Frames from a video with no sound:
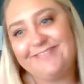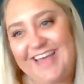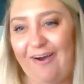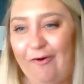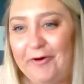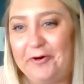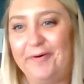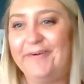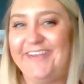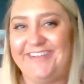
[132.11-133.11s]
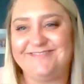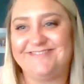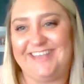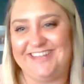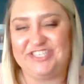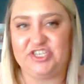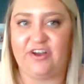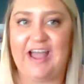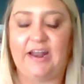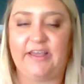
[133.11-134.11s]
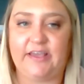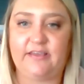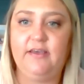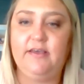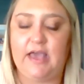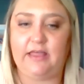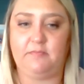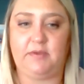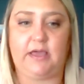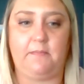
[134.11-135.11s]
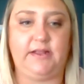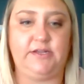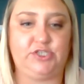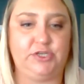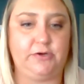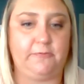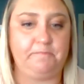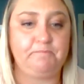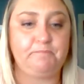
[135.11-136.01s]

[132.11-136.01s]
that hole and get into your attic and then become an issue.